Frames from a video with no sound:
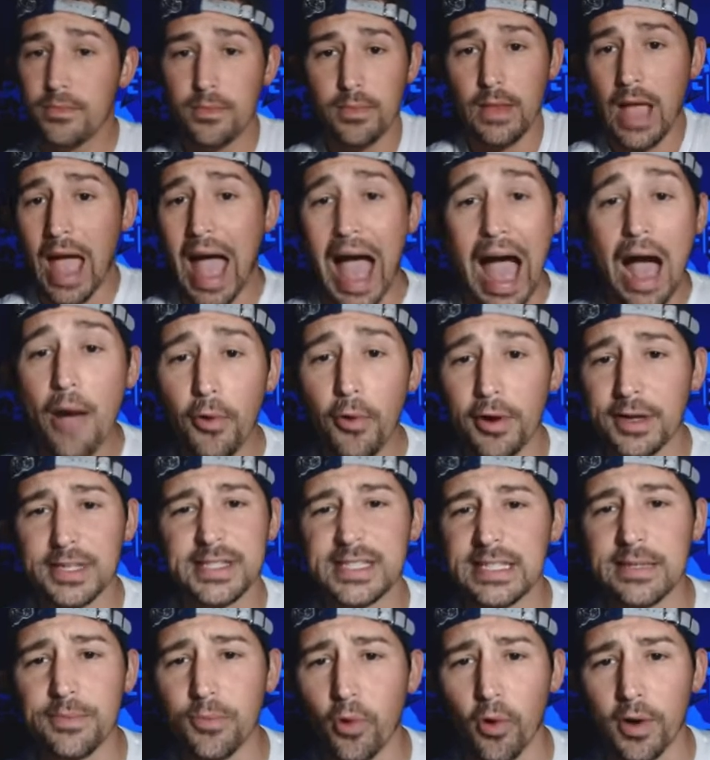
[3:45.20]
I want to see
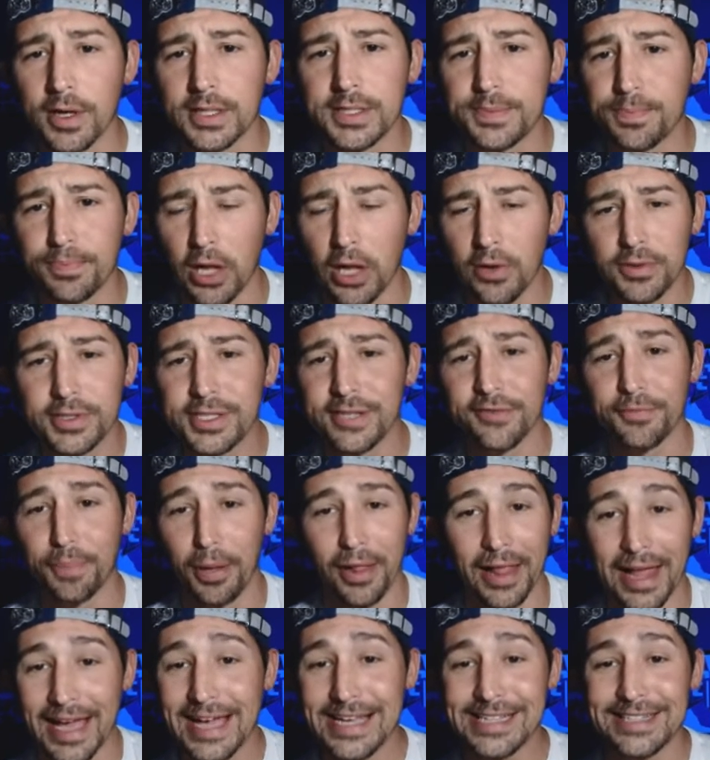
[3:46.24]
more explosive
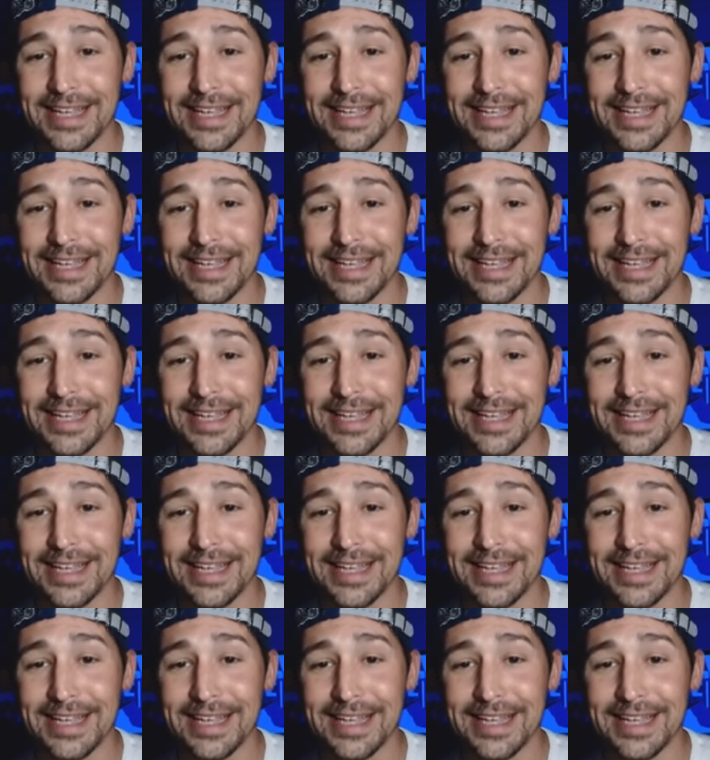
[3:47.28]
plays.